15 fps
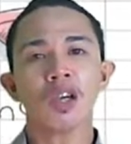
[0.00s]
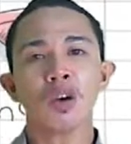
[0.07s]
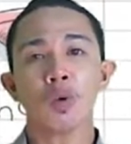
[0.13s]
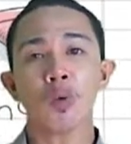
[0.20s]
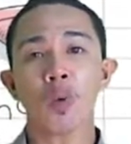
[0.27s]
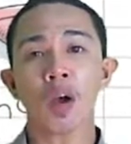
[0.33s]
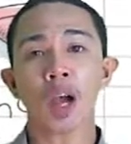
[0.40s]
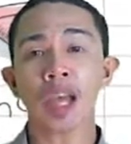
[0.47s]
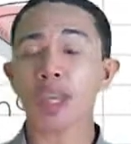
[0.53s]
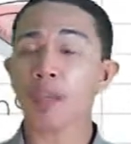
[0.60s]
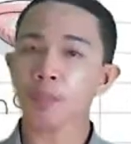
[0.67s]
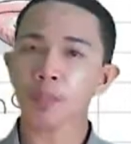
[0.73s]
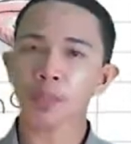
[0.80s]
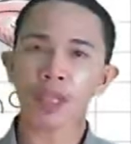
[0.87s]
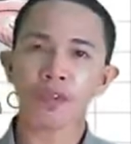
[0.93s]
Why
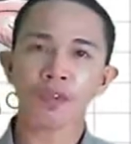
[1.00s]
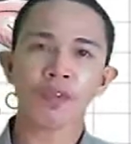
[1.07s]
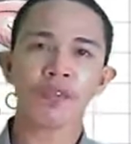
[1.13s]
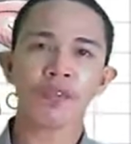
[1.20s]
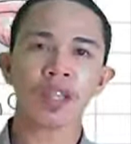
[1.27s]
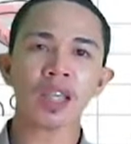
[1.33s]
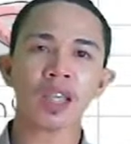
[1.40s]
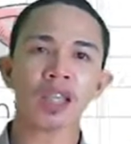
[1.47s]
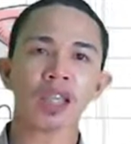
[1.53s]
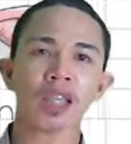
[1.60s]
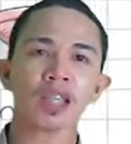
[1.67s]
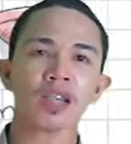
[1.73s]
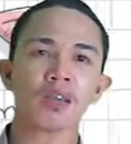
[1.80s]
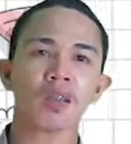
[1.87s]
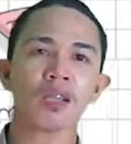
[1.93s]
P50?
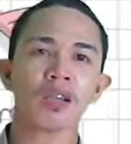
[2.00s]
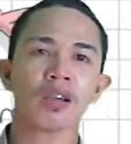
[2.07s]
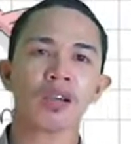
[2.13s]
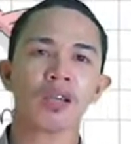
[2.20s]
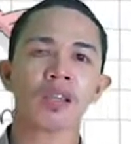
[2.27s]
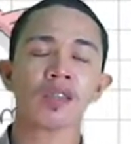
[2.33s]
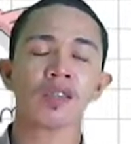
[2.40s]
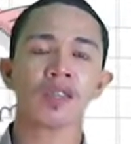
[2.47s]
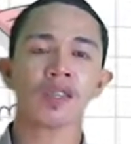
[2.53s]
It's because